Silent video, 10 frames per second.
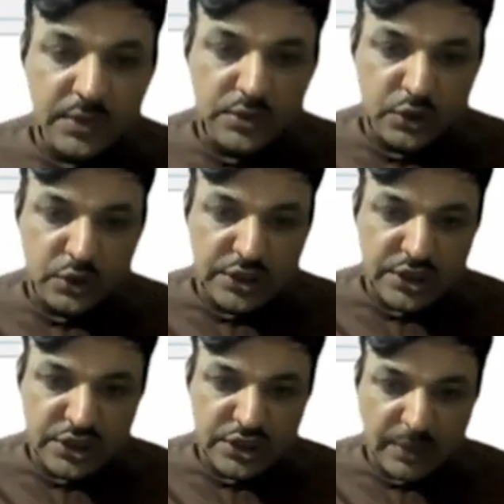So this
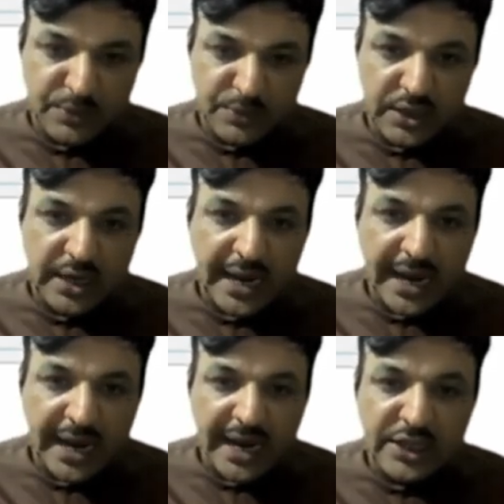description
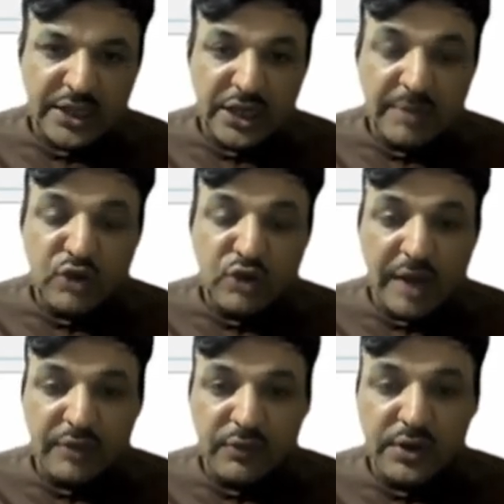and the name you
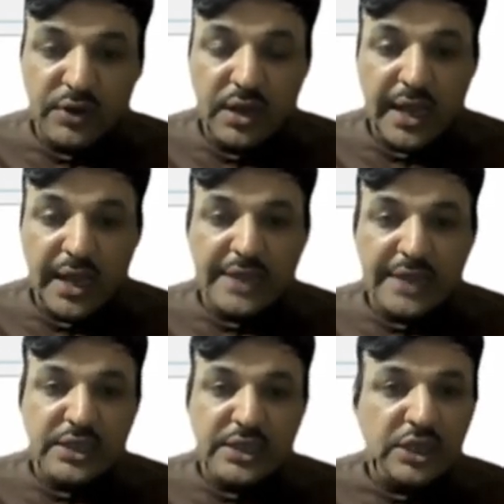have given has
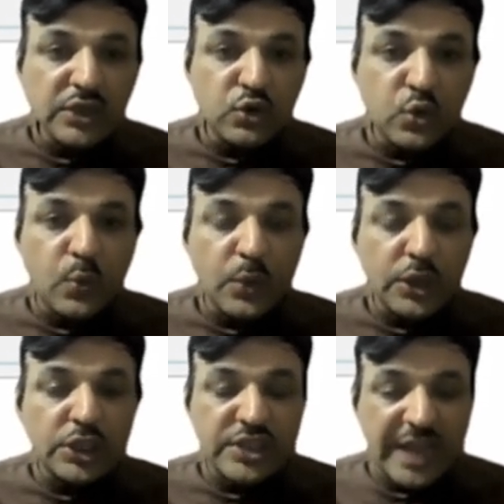nothing to do with
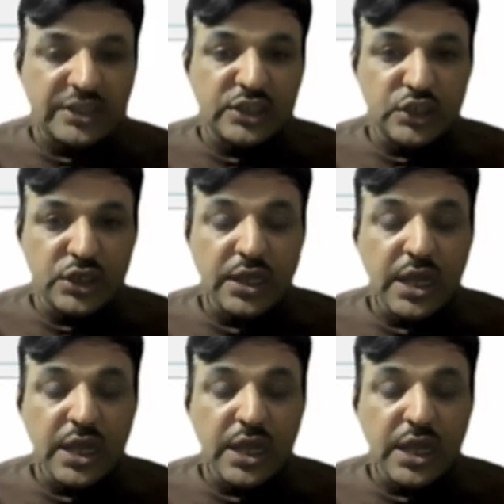the Sketch Engine.